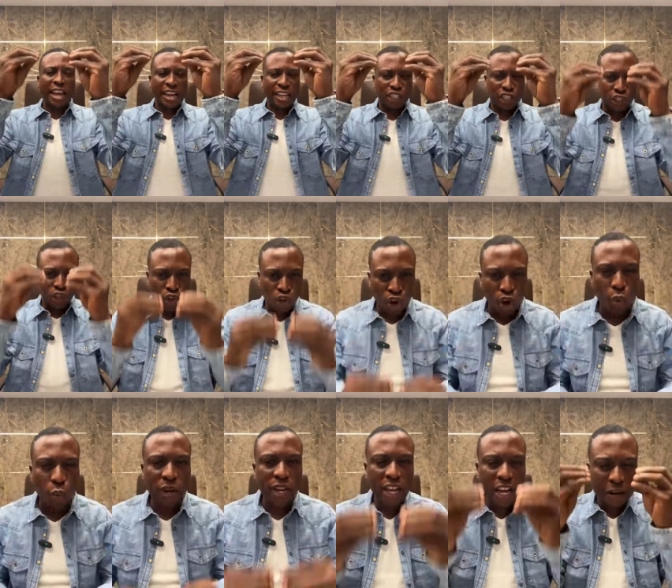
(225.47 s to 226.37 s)
that is
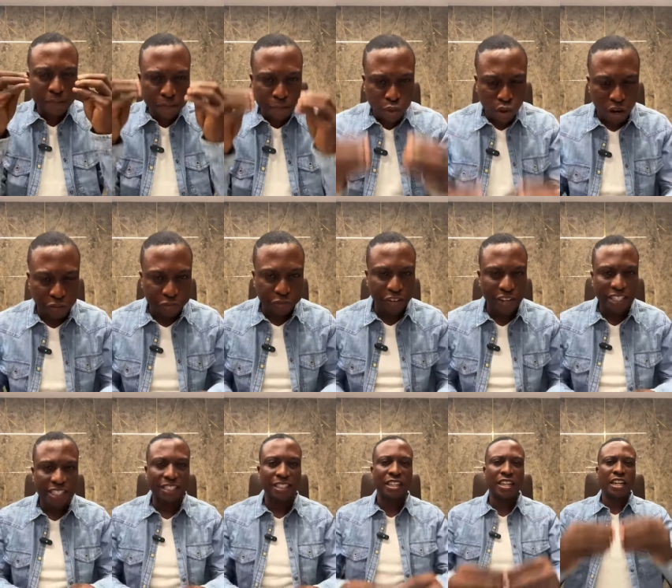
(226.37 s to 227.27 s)
growing in
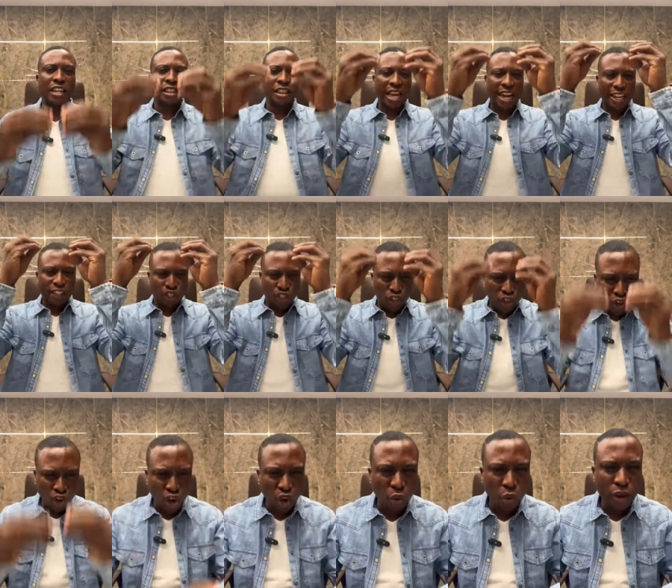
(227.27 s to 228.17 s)
profit, that is
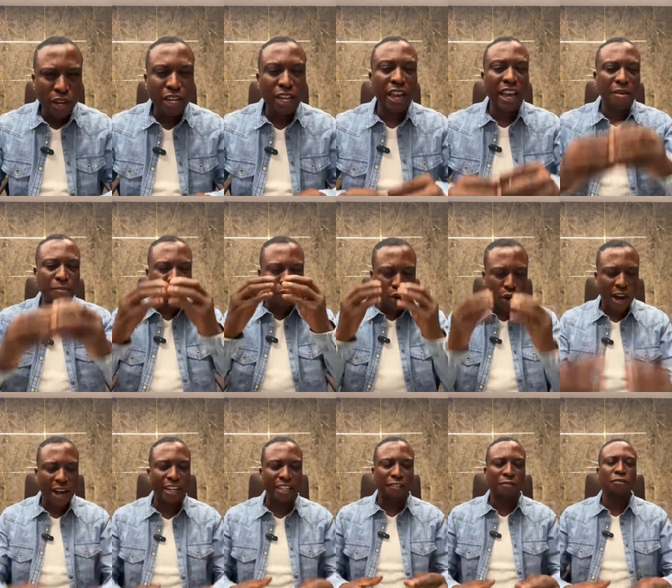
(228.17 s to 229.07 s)
growing in
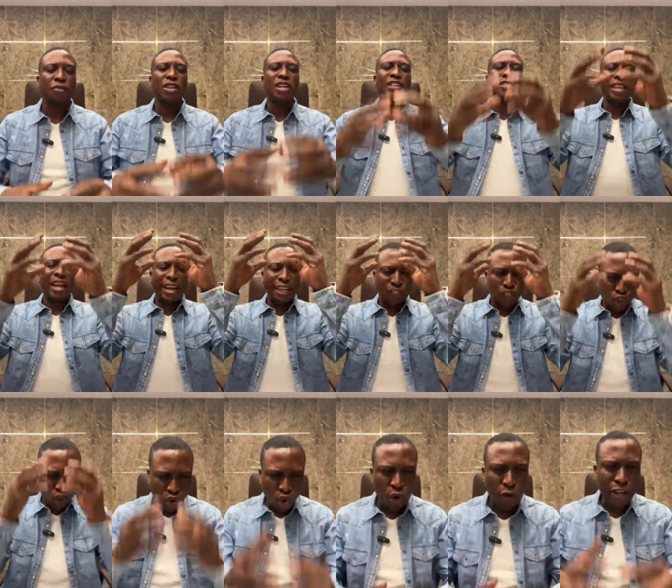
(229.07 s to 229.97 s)
brand, that
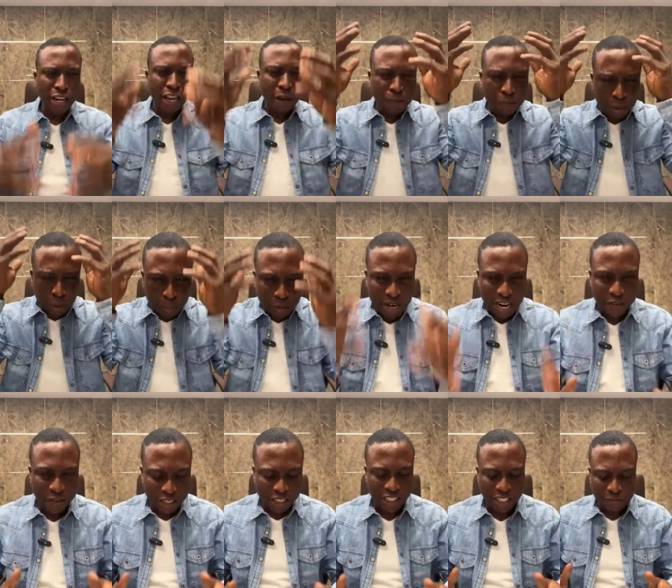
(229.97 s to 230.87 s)
is growing in
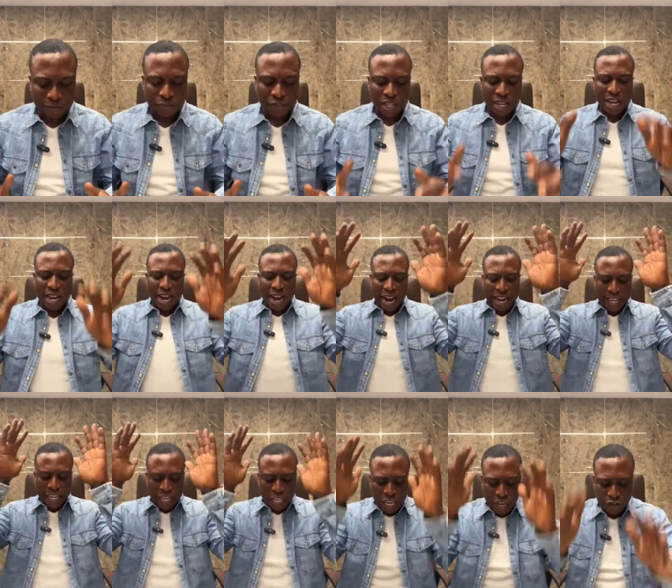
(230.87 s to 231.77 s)
popularity.
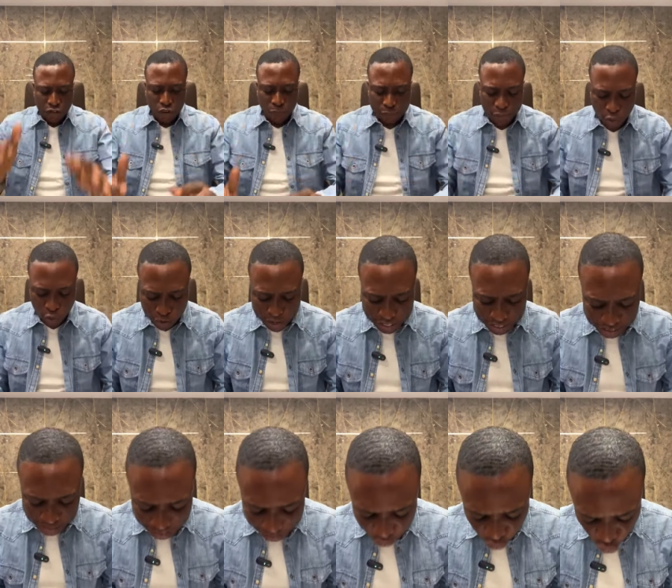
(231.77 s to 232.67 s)
I give you
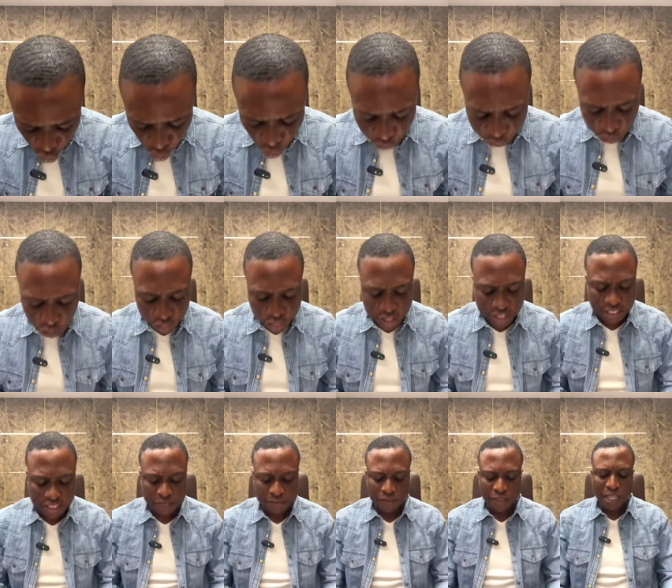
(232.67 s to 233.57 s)
praise and glory for
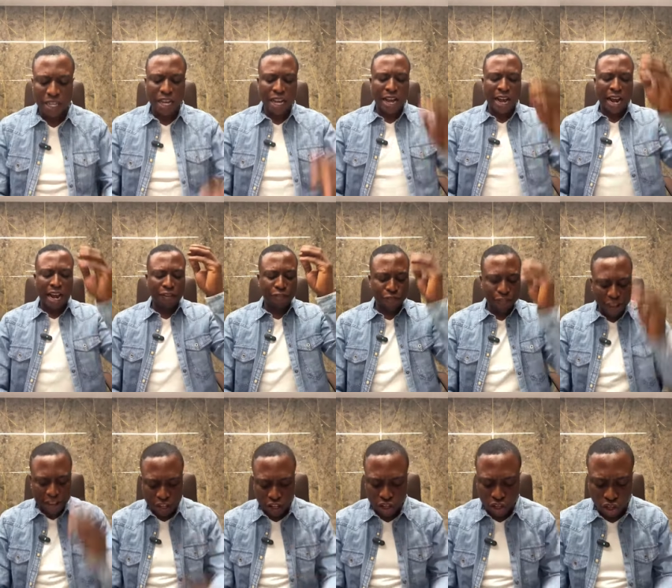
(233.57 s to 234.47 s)
this. I
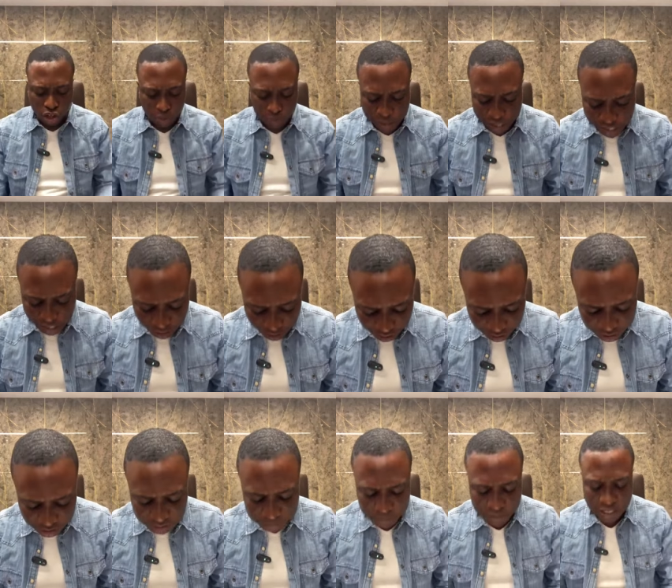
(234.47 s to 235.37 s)
thank you
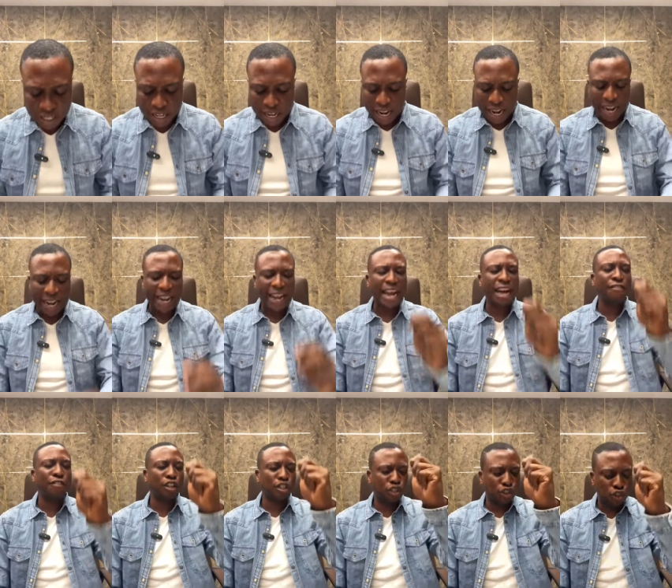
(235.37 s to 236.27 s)
because I
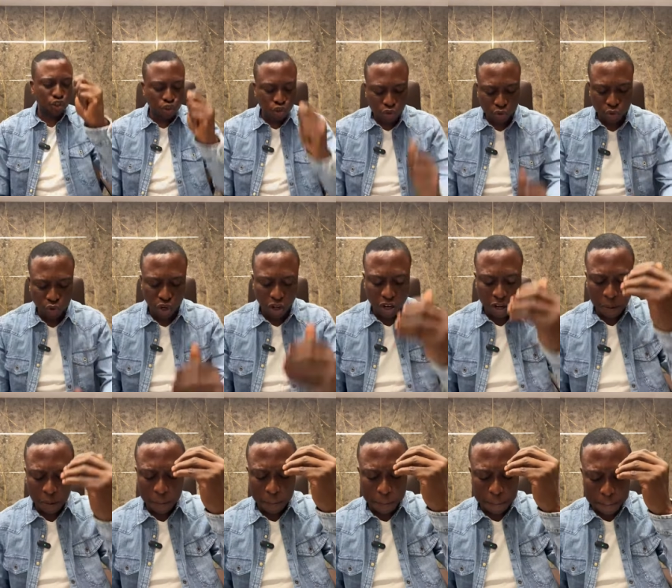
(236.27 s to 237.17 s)
have a
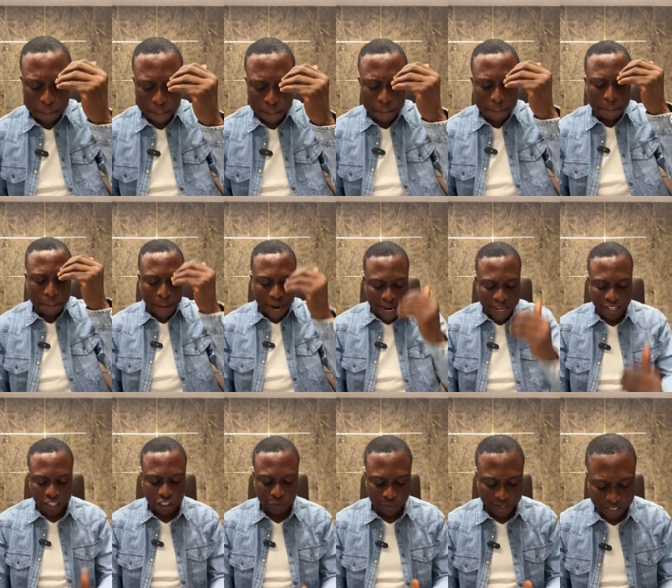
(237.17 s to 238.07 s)
strong
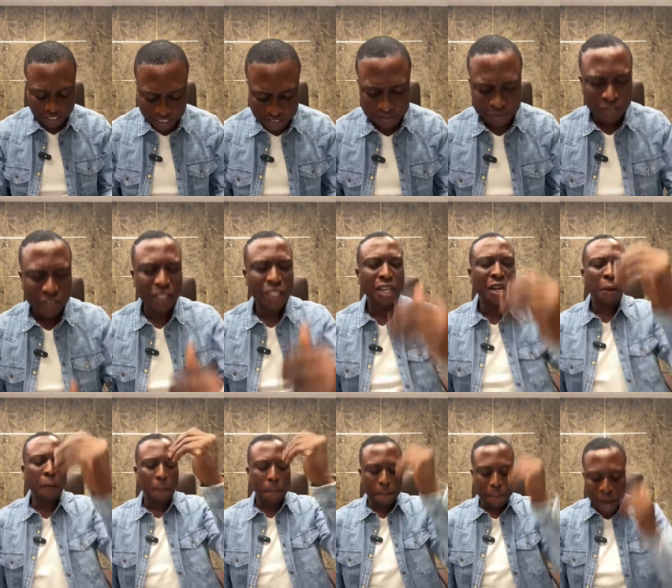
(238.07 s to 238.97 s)
management,
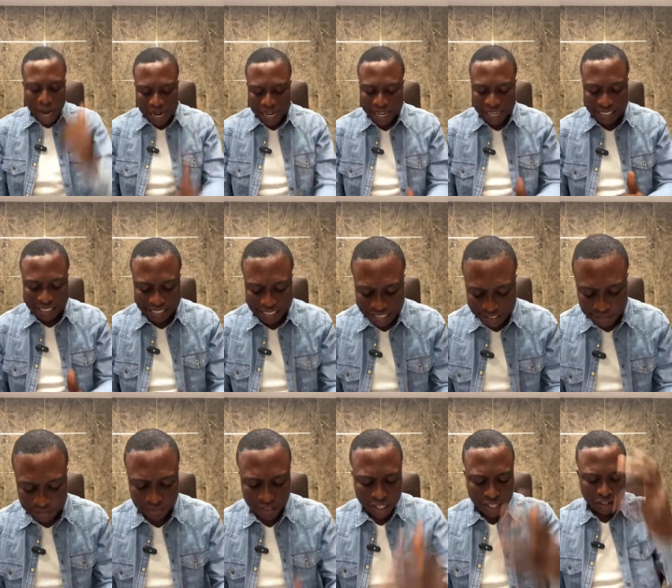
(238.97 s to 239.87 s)

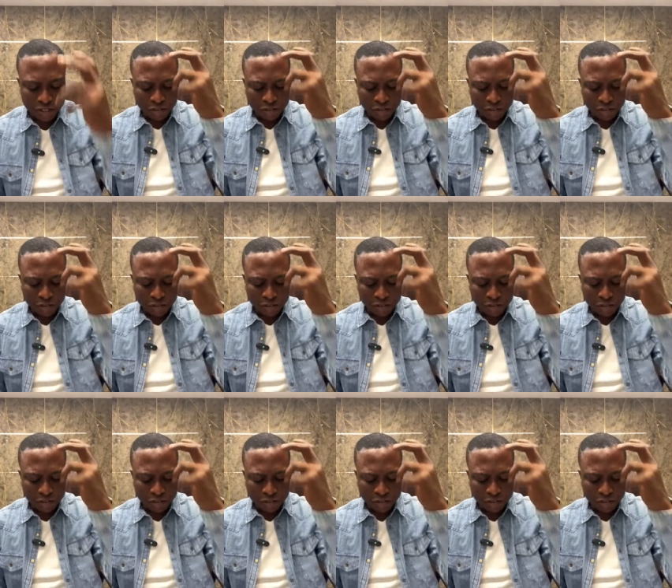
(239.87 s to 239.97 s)
marketing,